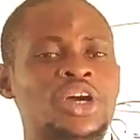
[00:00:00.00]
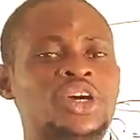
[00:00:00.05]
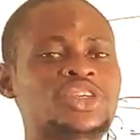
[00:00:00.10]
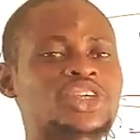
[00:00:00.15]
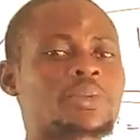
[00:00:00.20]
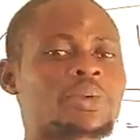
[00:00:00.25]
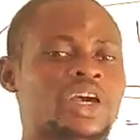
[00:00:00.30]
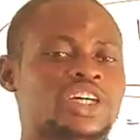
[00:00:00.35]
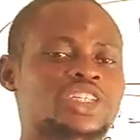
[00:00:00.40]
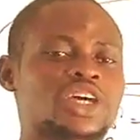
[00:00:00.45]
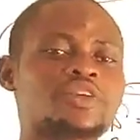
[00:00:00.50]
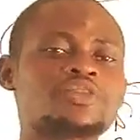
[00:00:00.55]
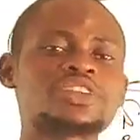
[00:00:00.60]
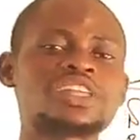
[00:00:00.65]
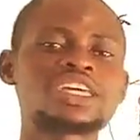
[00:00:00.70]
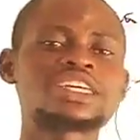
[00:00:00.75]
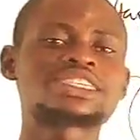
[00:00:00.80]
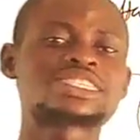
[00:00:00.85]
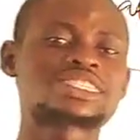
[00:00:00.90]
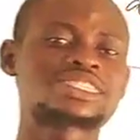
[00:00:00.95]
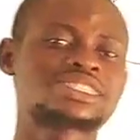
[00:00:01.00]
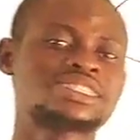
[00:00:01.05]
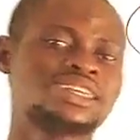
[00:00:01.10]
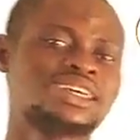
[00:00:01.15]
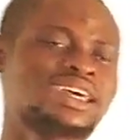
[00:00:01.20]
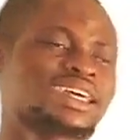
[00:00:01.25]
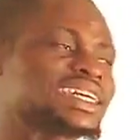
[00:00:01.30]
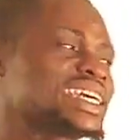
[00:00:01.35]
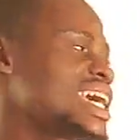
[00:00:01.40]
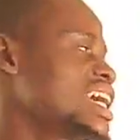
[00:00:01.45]
So because of this
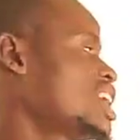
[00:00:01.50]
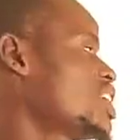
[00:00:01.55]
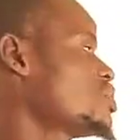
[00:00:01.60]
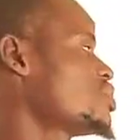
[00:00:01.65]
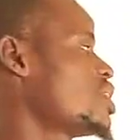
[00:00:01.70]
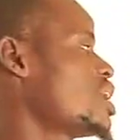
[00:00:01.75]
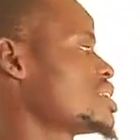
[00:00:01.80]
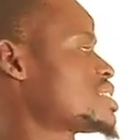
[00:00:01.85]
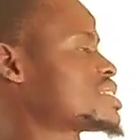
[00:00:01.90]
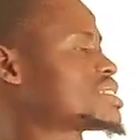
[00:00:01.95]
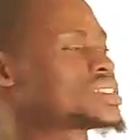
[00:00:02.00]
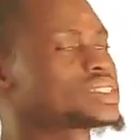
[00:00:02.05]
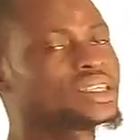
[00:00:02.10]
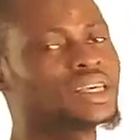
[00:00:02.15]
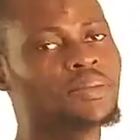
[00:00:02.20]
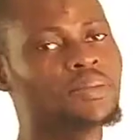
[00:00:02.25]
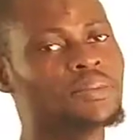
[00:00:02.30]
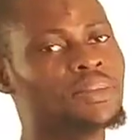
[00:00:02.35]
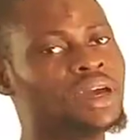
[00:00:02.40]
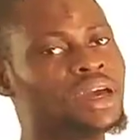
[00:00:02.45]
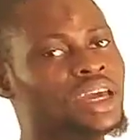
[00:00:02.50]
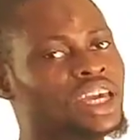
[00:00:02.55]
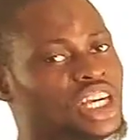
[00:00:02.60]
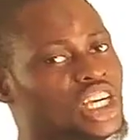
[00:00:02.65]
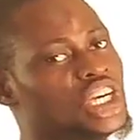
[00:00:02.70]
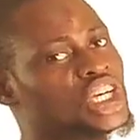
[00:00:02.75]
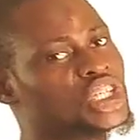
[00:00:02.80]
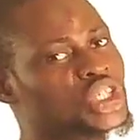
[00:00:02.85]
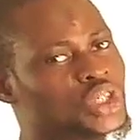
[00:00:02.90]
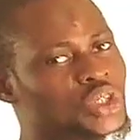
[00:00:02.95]
kind of
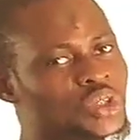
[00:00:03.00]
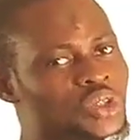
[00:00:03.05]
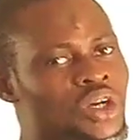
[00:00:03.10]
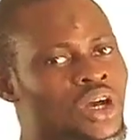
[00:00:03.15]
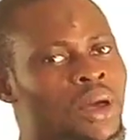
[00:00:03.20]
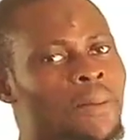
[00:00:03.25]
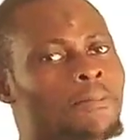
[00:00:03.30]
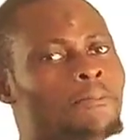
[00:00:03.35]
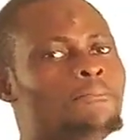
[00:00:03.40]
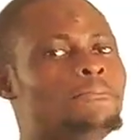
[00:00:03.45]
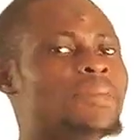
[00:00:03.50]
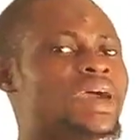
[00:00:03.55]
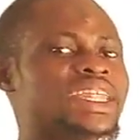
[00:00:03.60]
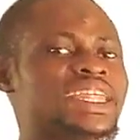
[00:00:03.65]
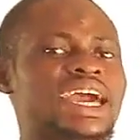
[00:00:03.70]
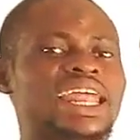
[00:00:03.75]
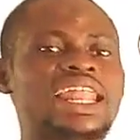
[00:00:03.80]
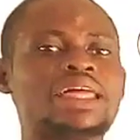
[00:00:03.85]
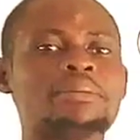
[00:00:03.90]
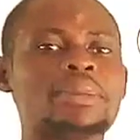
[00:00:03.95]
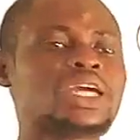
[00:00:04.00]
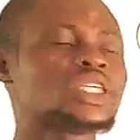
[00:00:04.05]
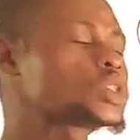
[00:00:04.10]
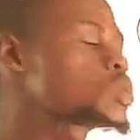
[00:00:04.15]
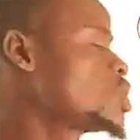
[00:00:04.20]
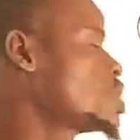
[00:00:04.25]
issue, many elements